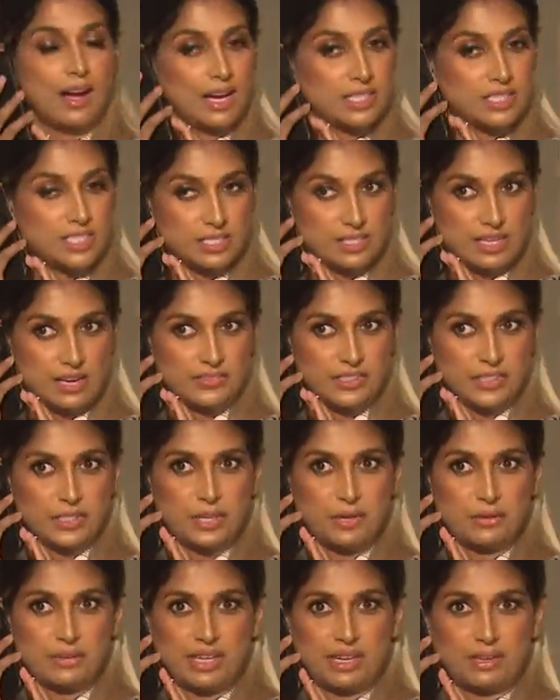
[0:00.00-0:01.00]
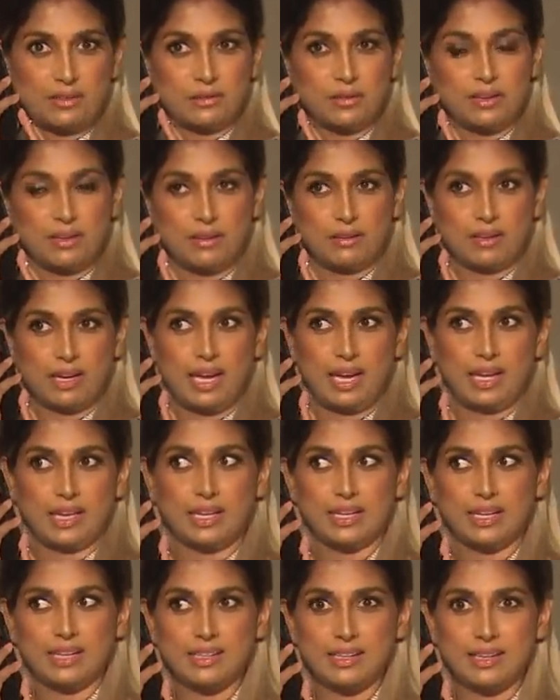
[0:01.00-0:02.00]
I just have to go now.
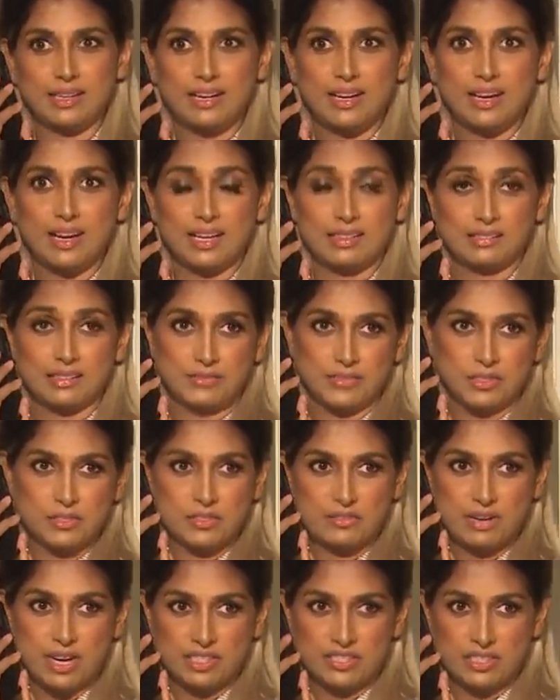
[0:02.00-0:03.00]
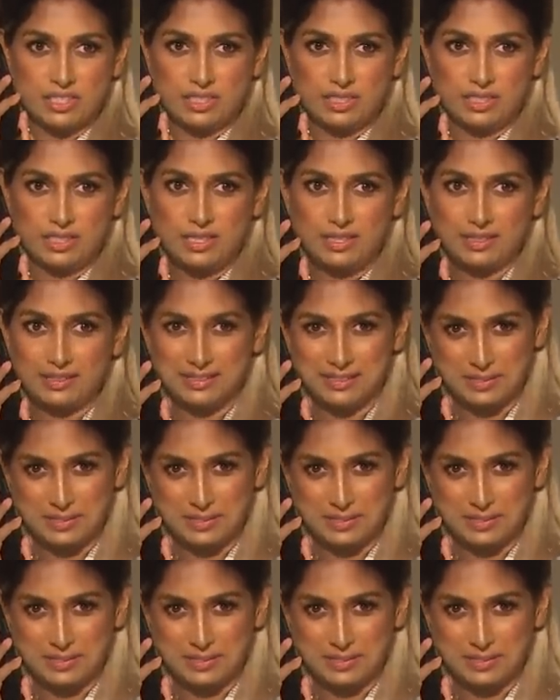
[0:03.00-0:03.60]
Okay. I love you, Scratchy.